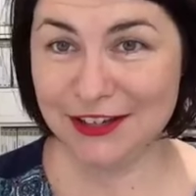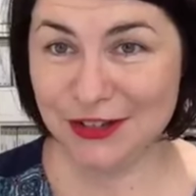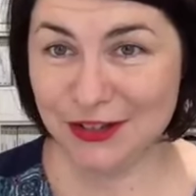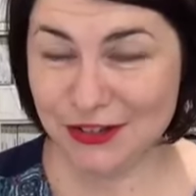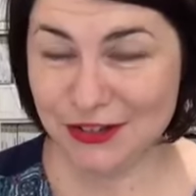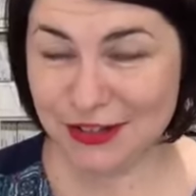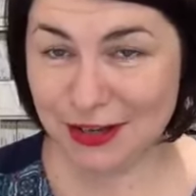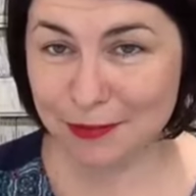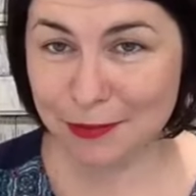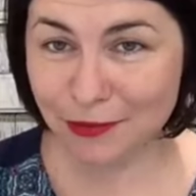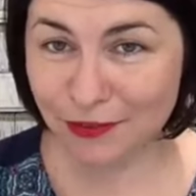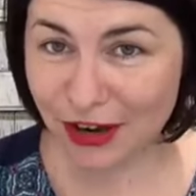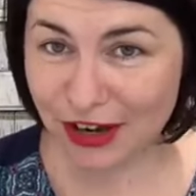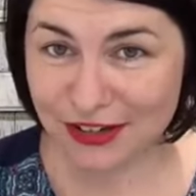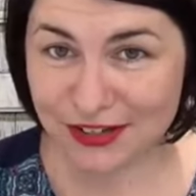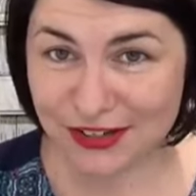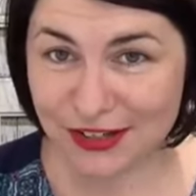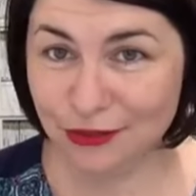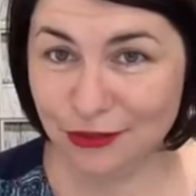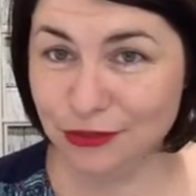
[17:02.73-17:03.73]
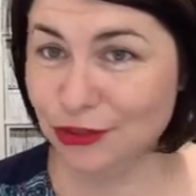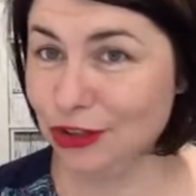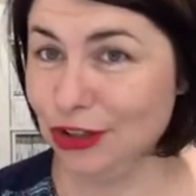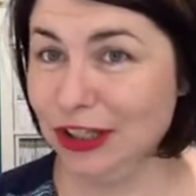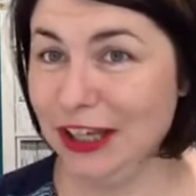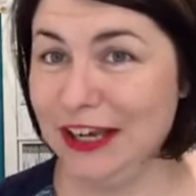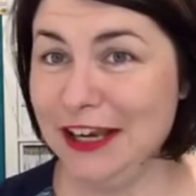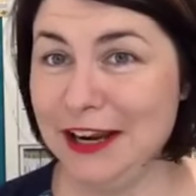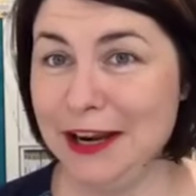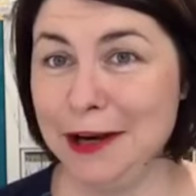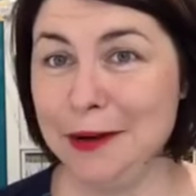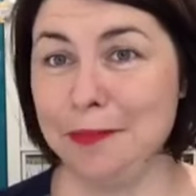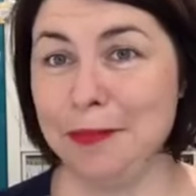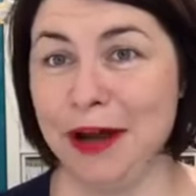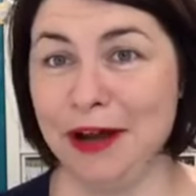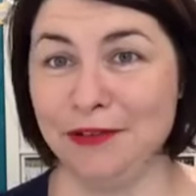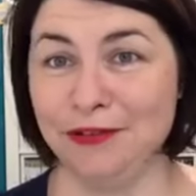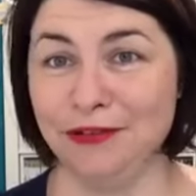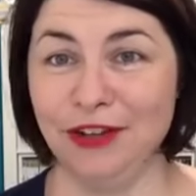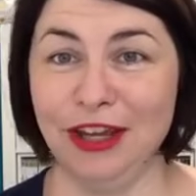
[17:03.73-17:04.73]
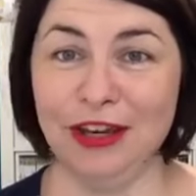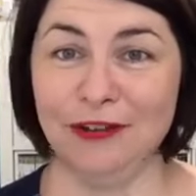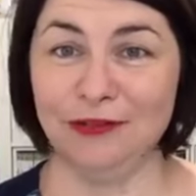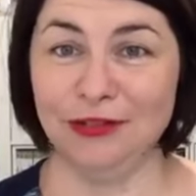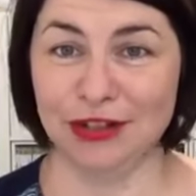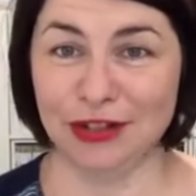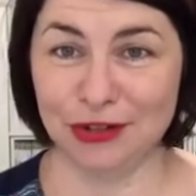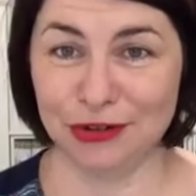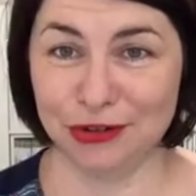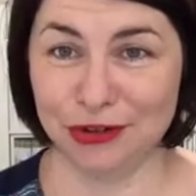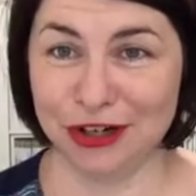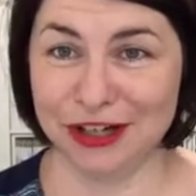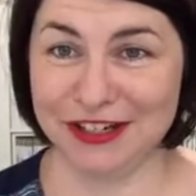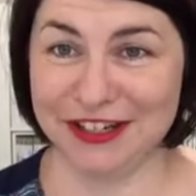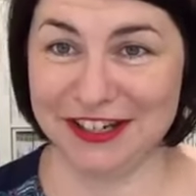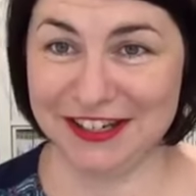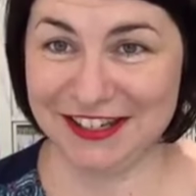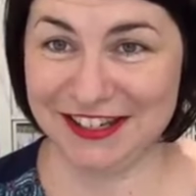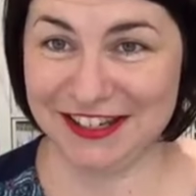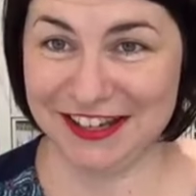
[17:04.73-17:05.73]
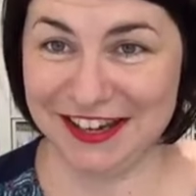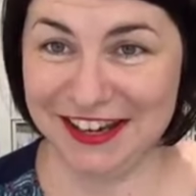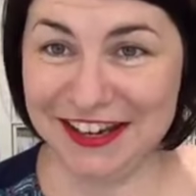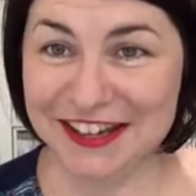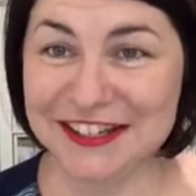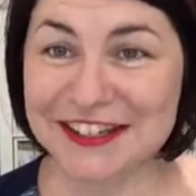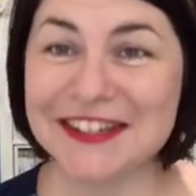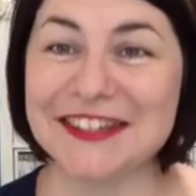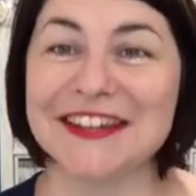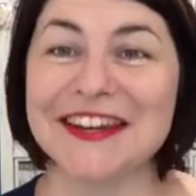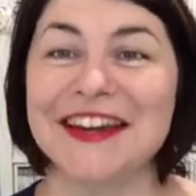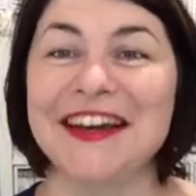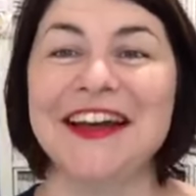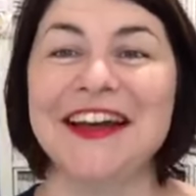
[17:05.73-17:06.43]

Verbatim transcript: So some of our Silver Elite and above in Victoria did see it.